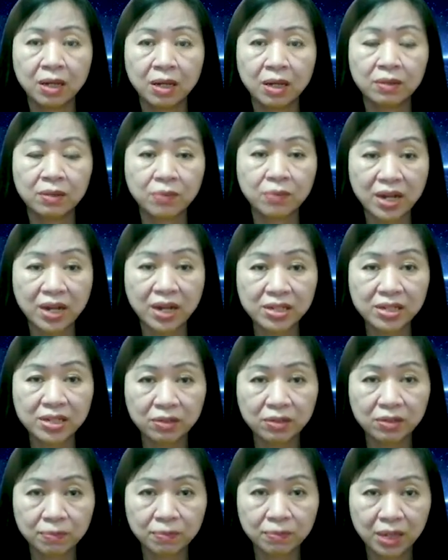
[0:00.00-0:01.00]
The rise
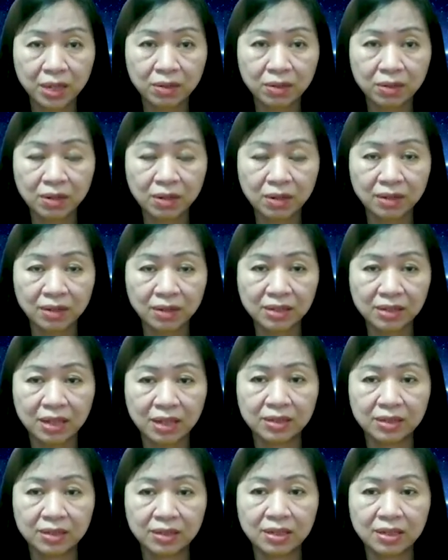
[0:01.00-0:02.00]
of
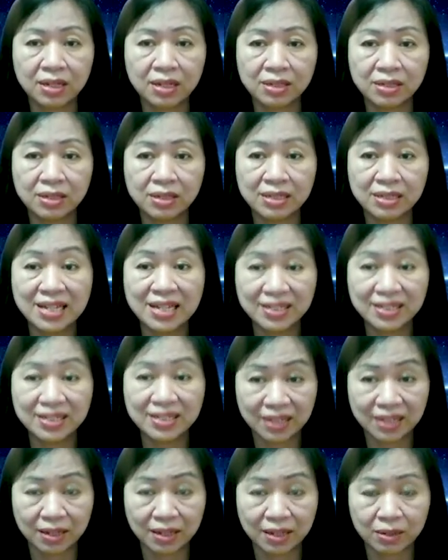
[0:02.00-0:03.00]
microcontent is in
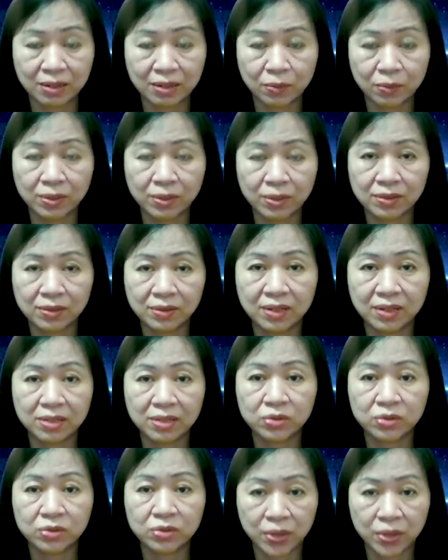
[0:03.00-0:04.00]
sync with
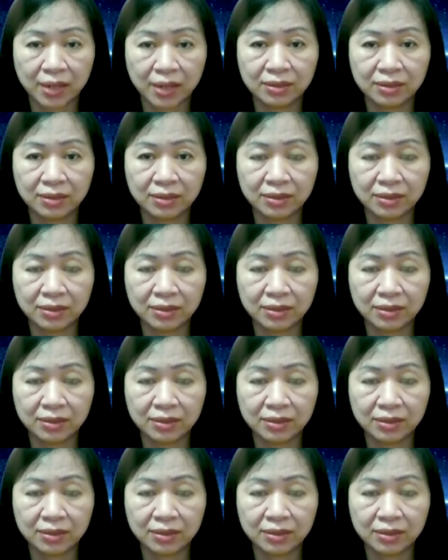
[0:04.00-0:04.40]
this trend.